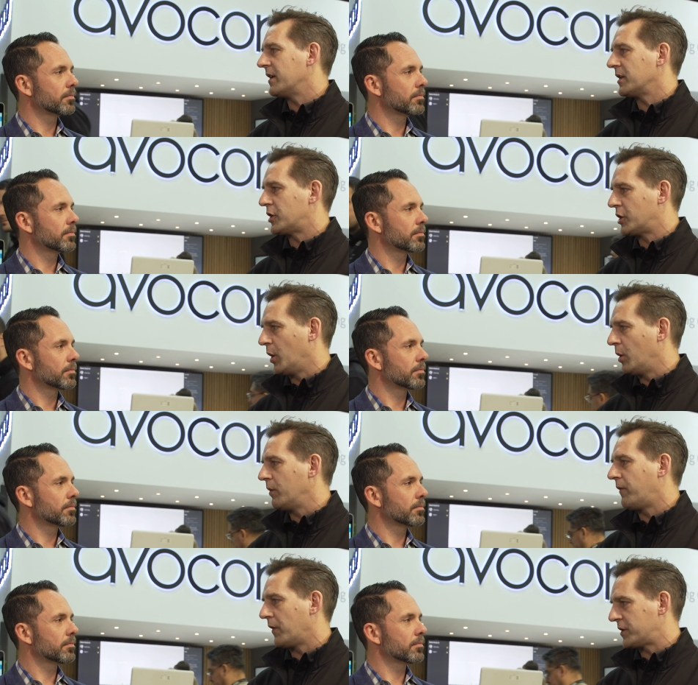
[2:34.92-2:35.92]
Speaker 1: at the
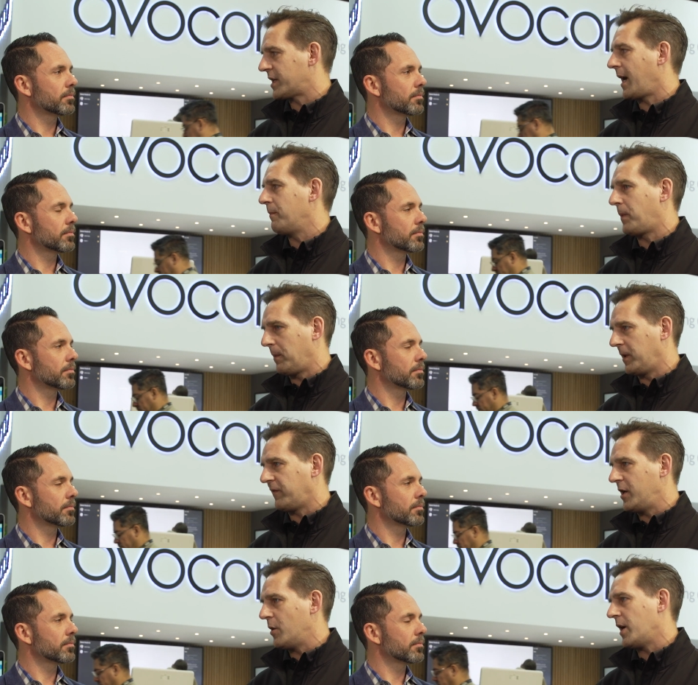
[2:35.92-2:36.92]
show, first time public
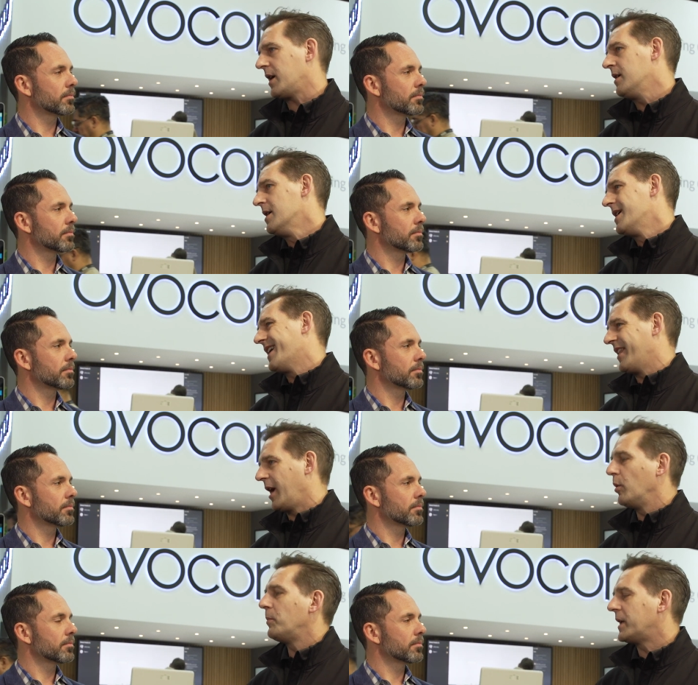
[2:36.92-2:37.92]
viewing, and
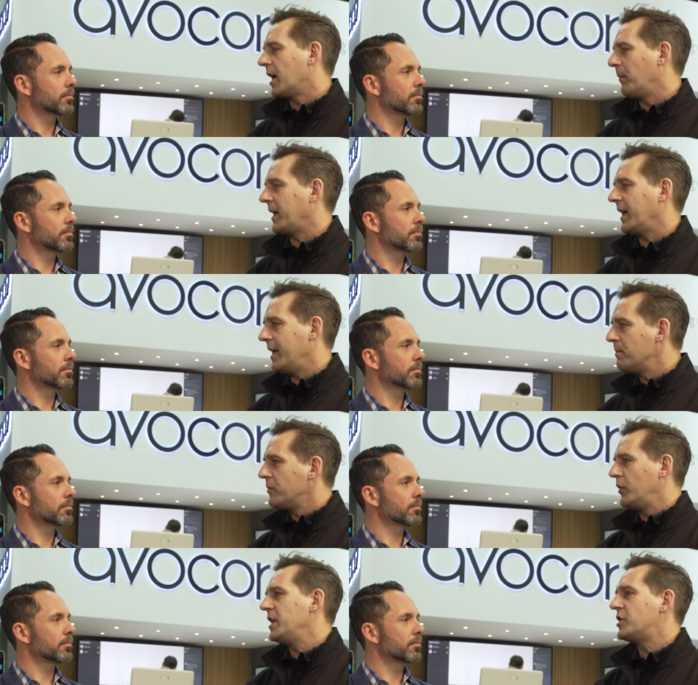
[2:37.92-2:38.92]
they will be coming in
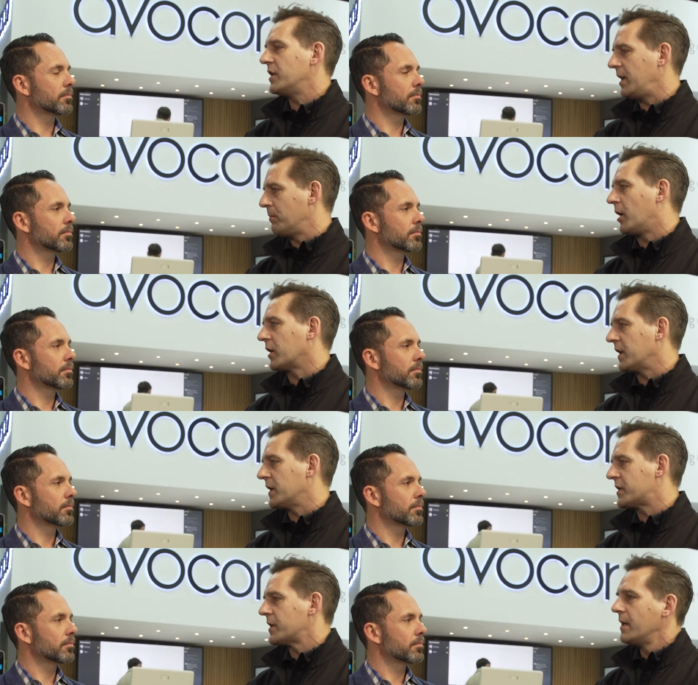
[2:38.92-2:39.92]
region, in
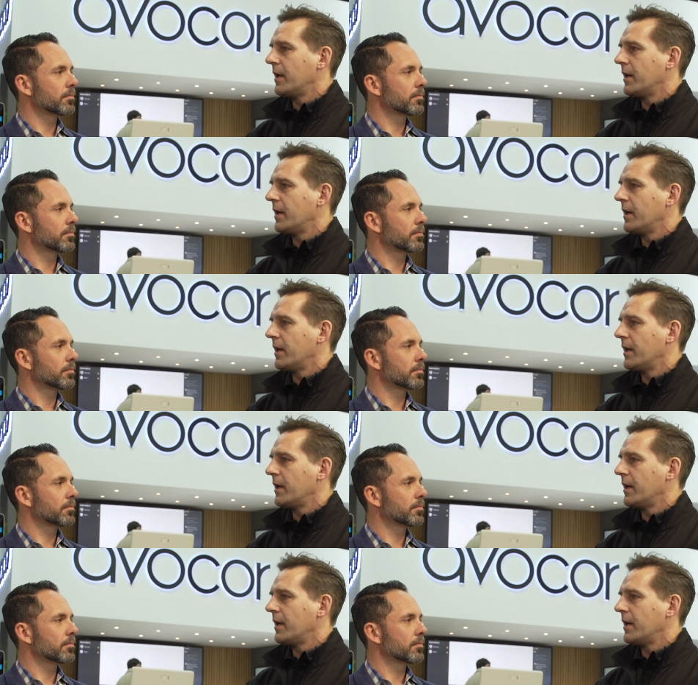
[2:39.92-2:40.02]
markets,